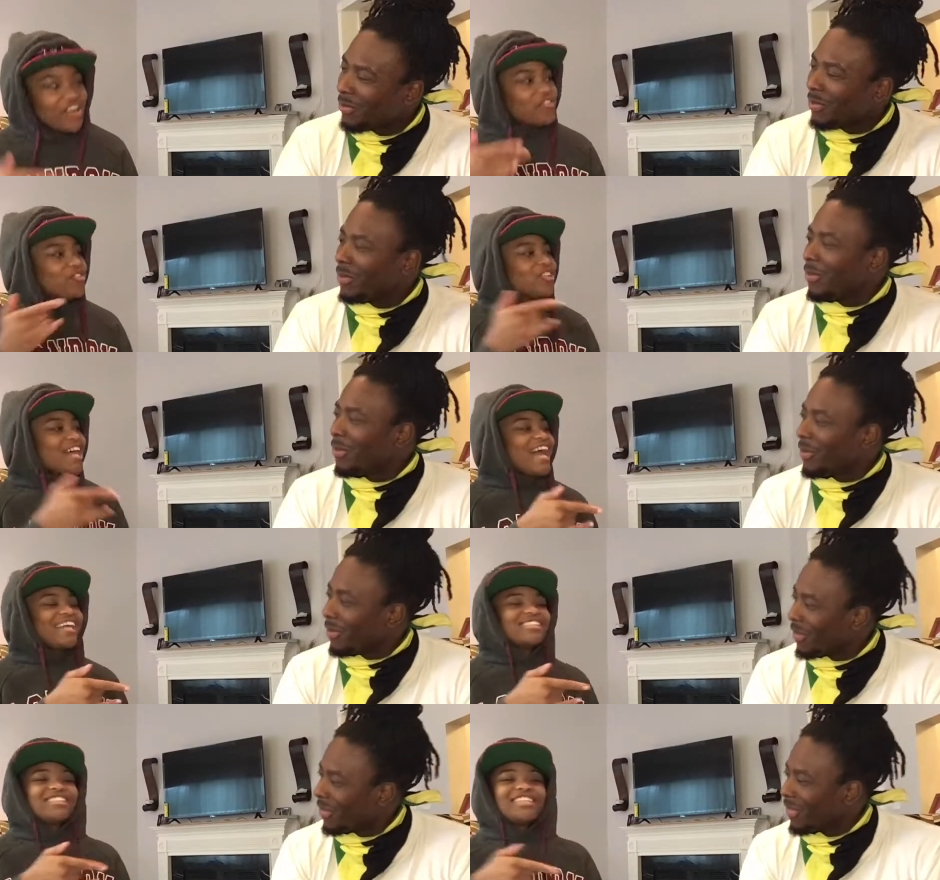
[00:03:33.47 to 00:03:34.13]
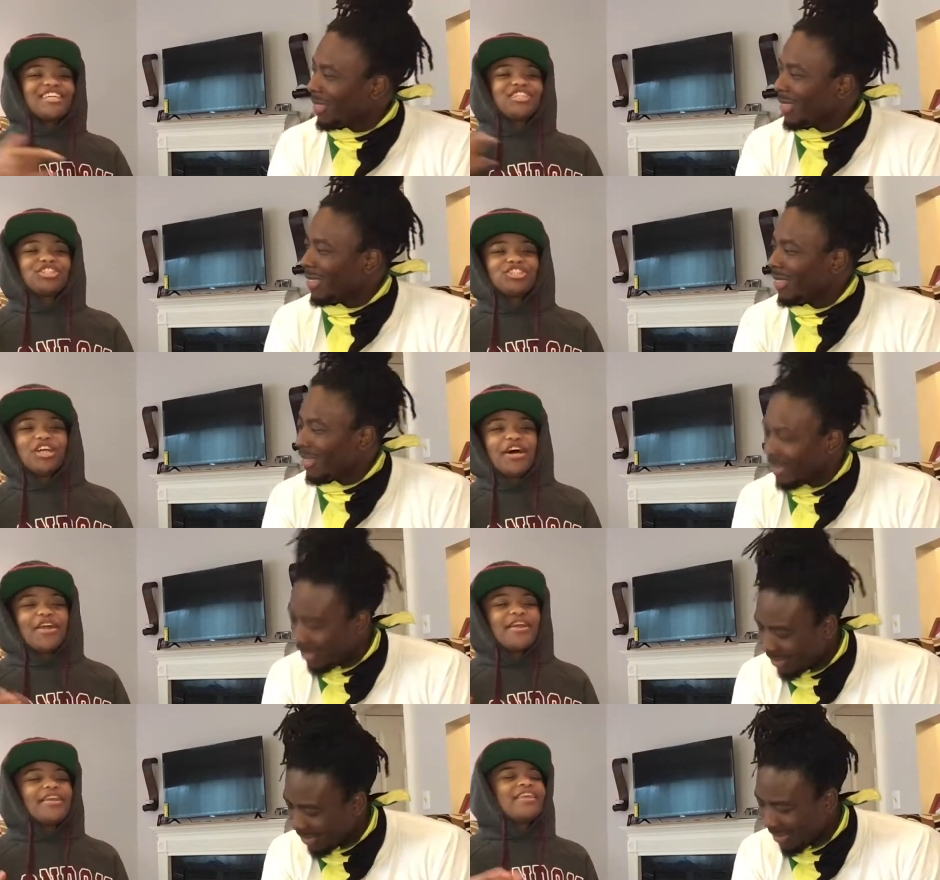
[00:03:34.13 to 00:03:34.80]

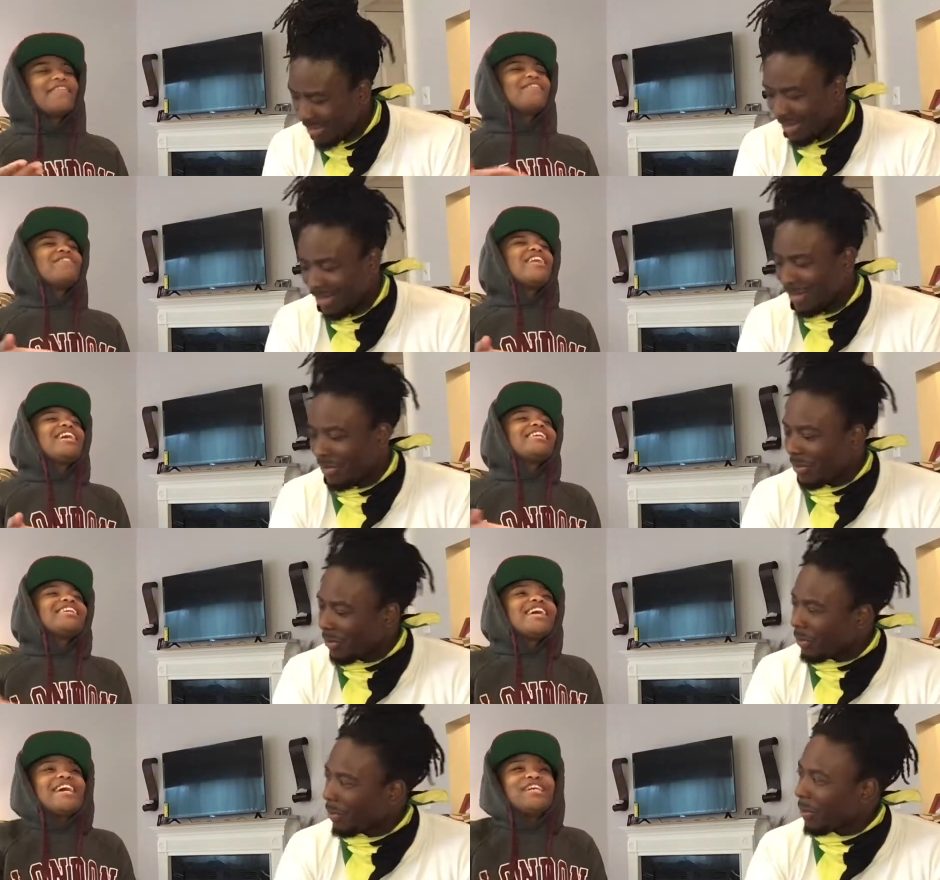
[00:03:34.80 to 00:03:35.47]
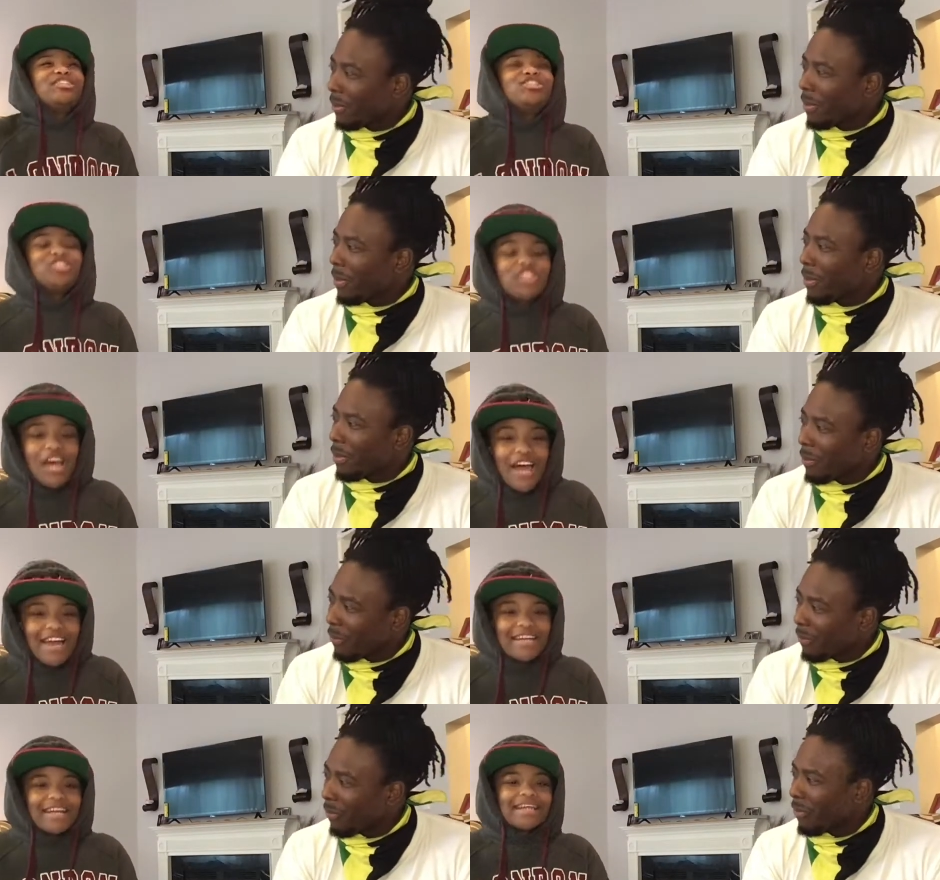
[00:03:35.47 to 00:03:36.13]
Speaker 1: relaxation, The
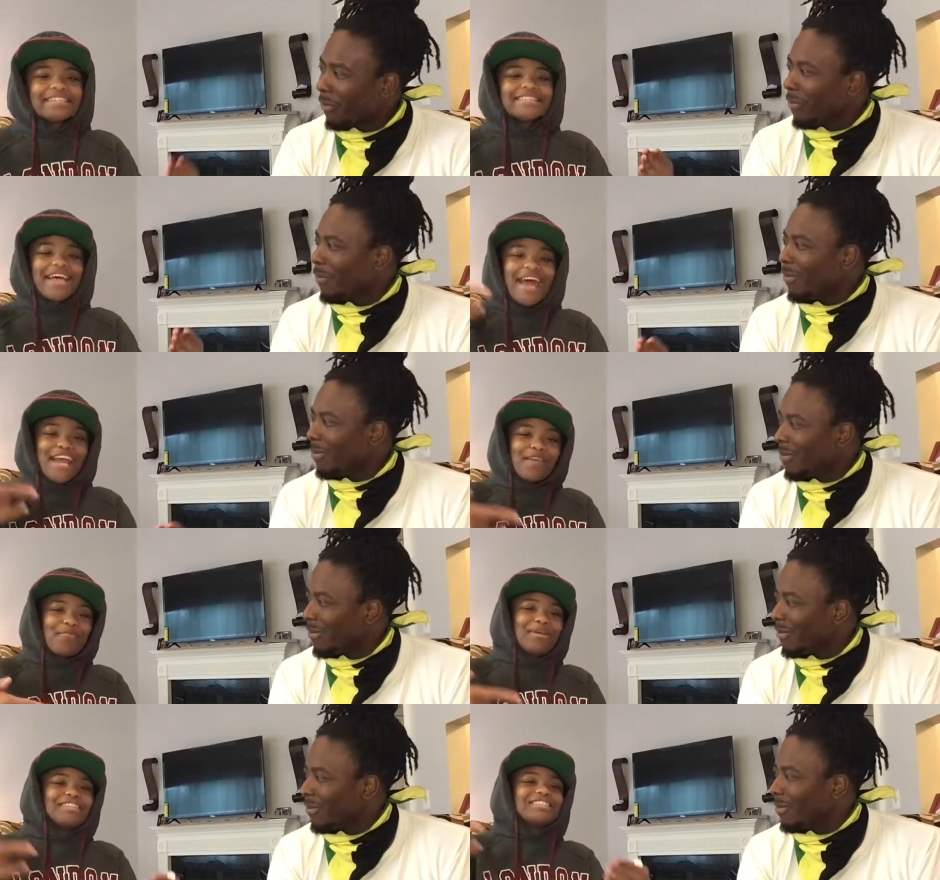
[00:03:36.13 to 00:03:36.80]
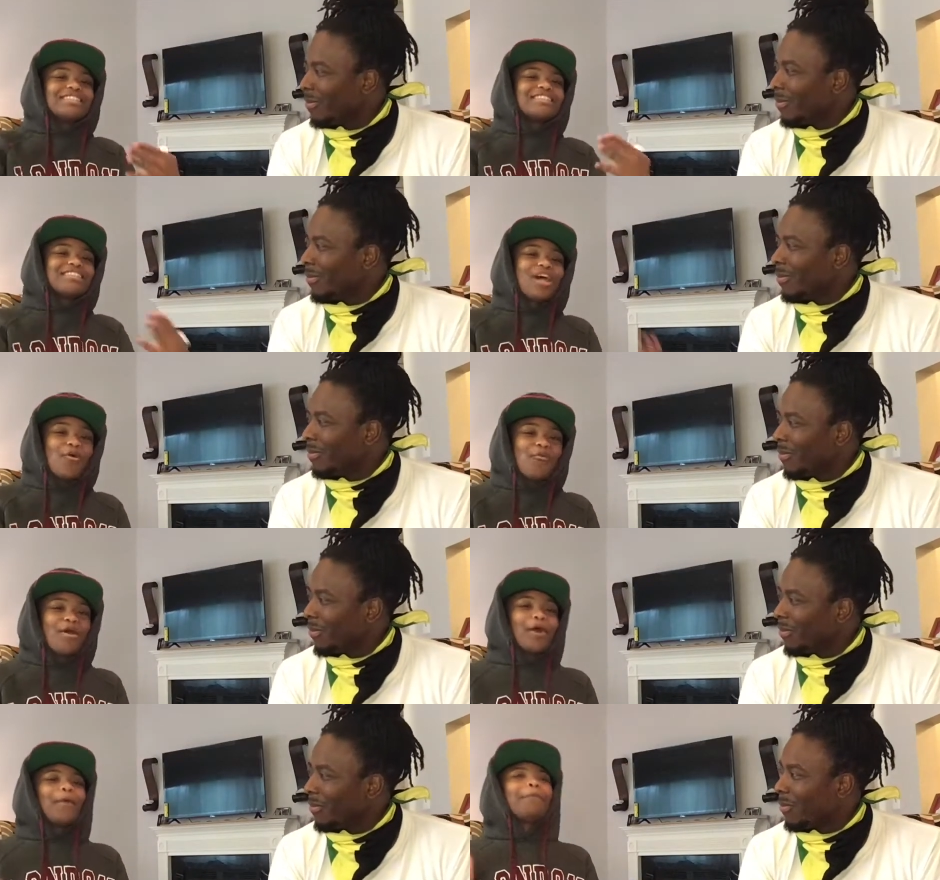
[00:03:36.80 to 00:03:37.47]
vacation. Take me to
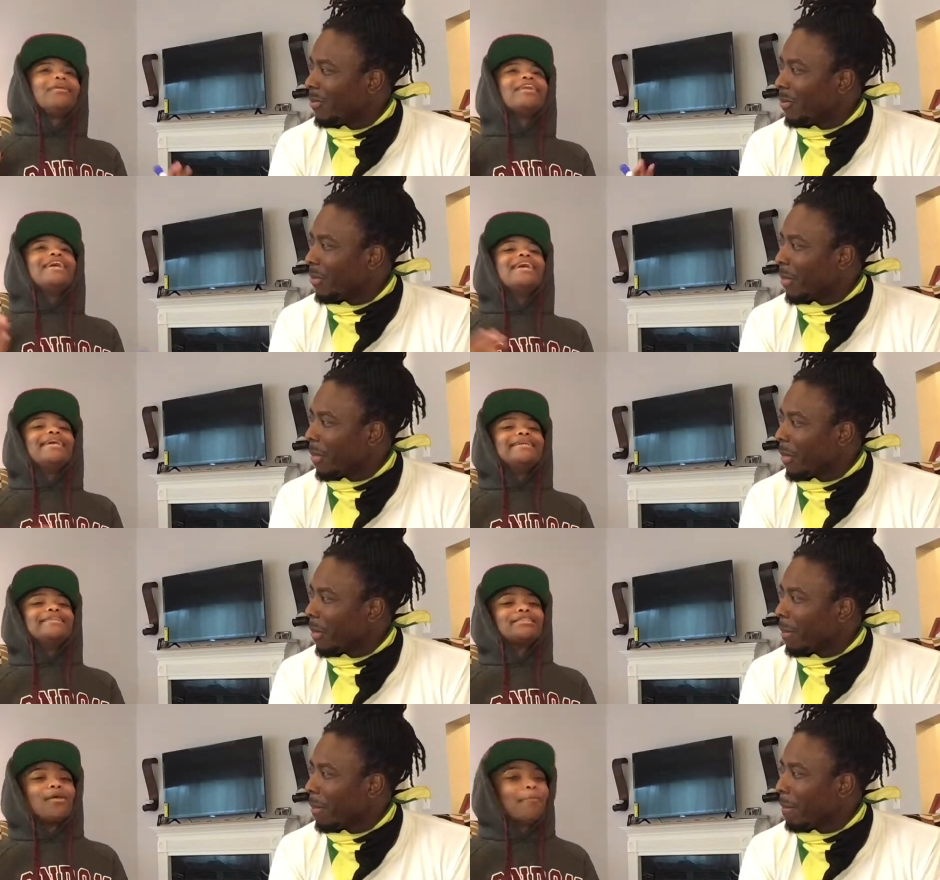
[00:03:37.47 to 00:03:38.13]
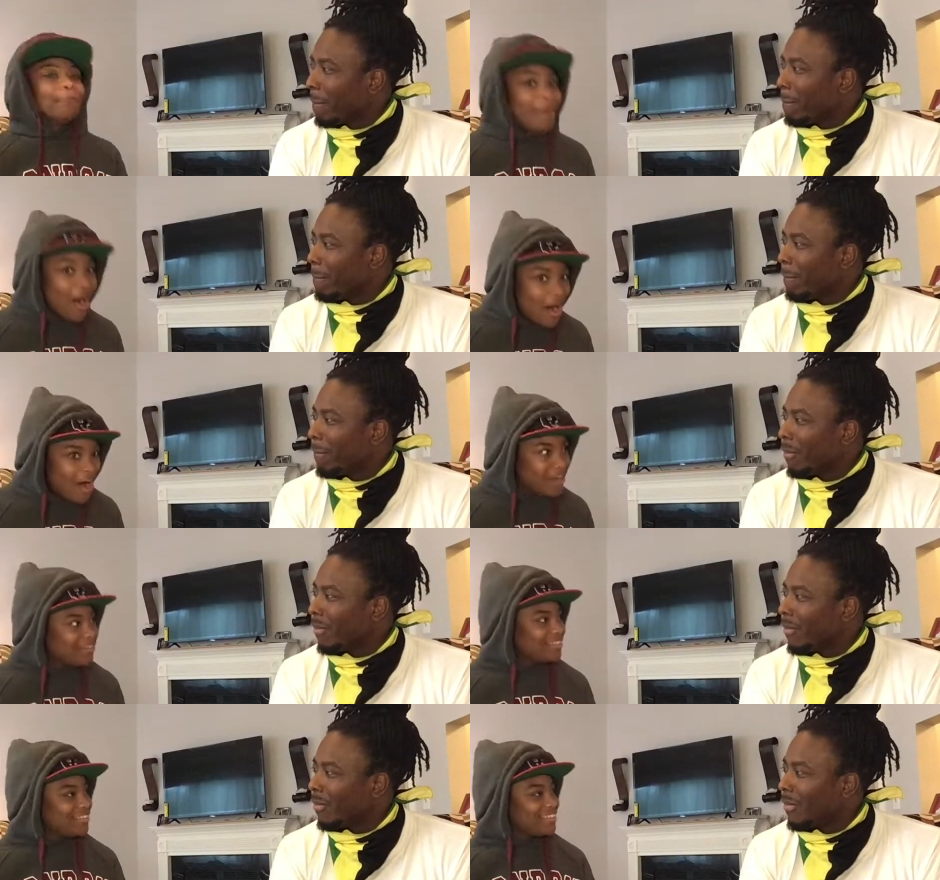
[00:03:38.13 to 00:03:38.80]
somewhere, please. Mon?
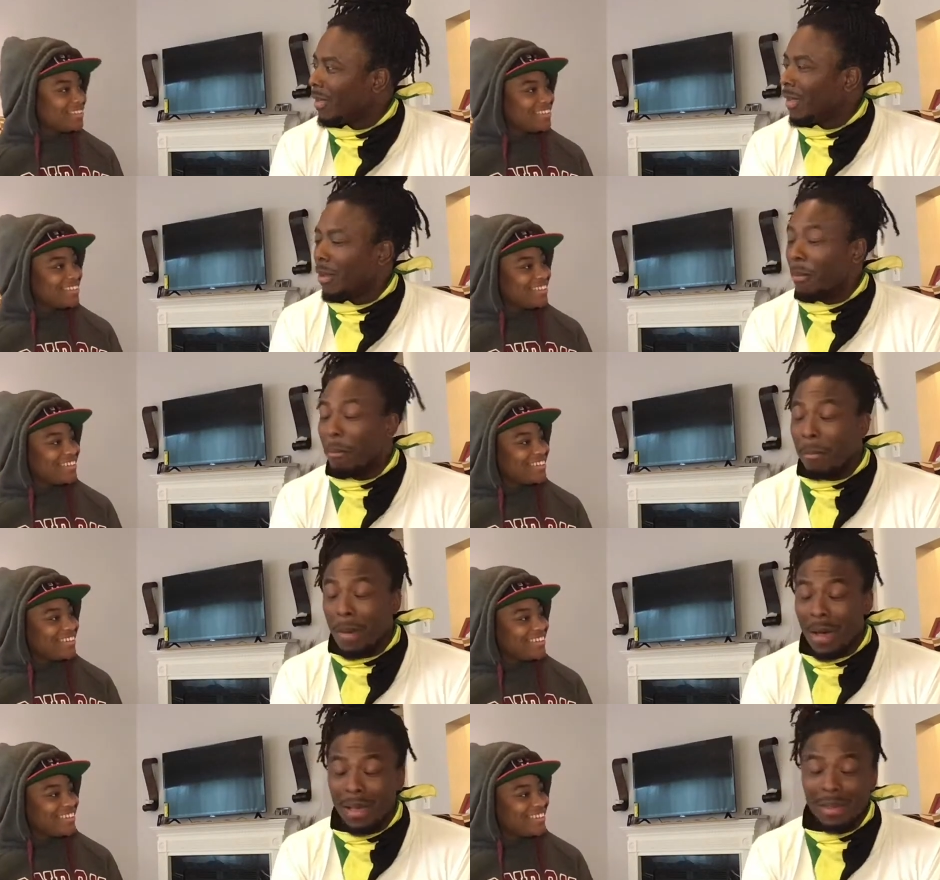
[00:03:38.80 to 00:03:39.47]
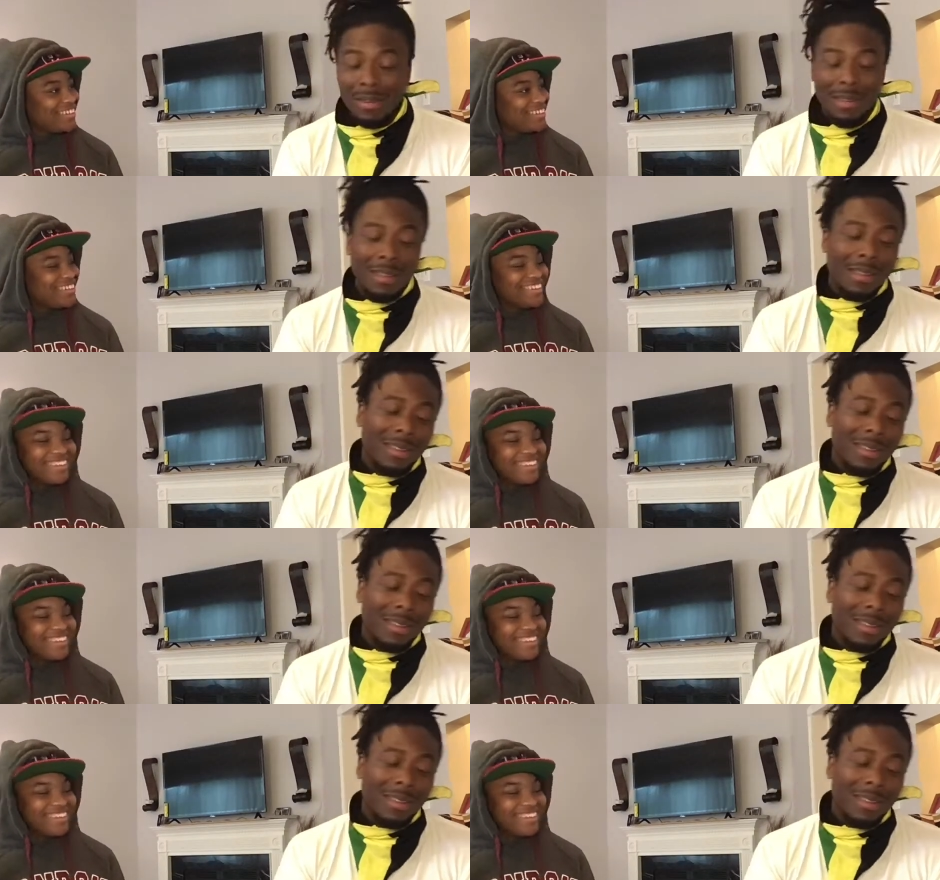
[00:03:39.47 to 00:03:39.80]
Speaker 2: Mon.